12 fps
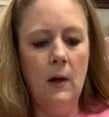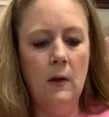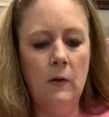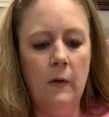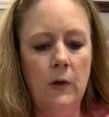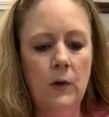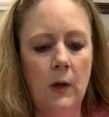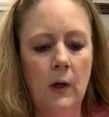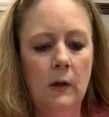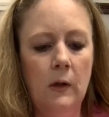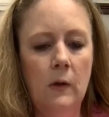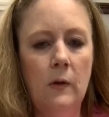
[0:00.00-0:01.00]
so that you can
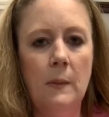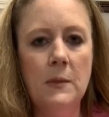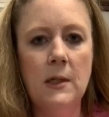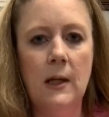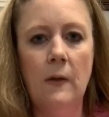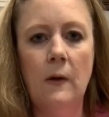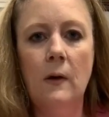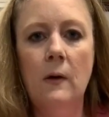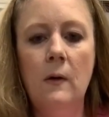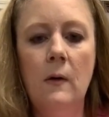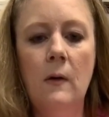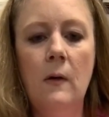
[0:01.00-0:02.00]
glue them together.
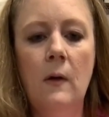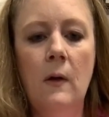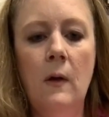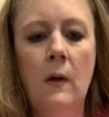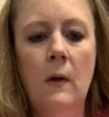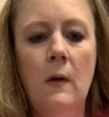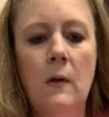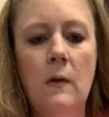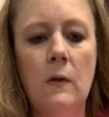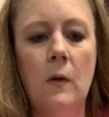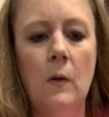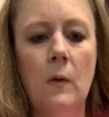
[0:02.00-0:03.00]

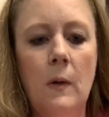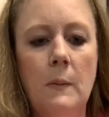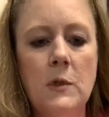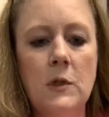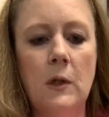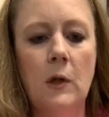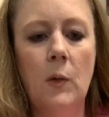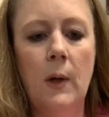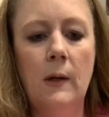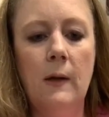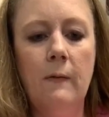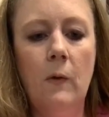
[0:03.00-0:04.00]
So I'm just going to
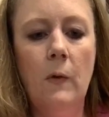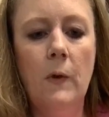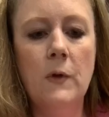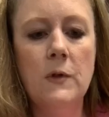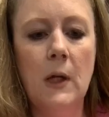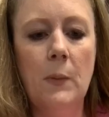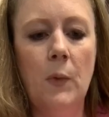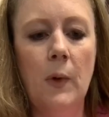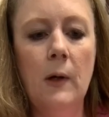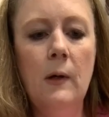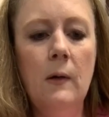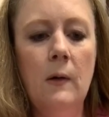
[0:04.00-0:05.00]
quickly fold those
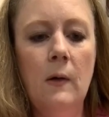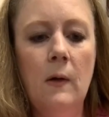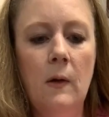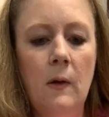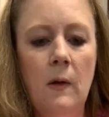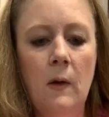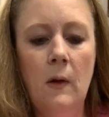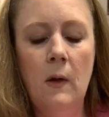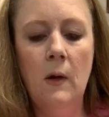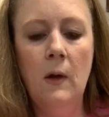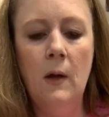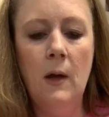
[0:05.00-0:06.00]
upward.
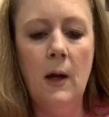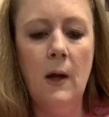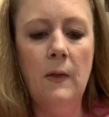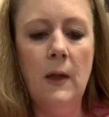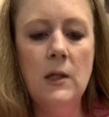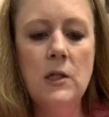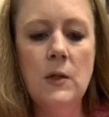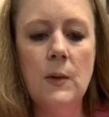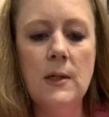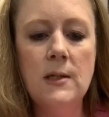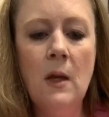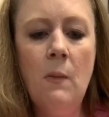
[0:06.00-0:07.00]
And then to
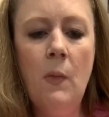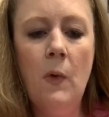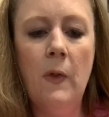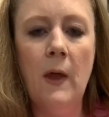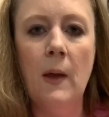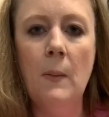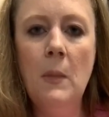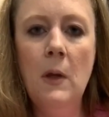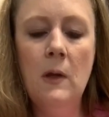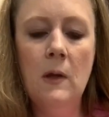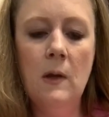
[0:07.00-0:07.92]
assemble them,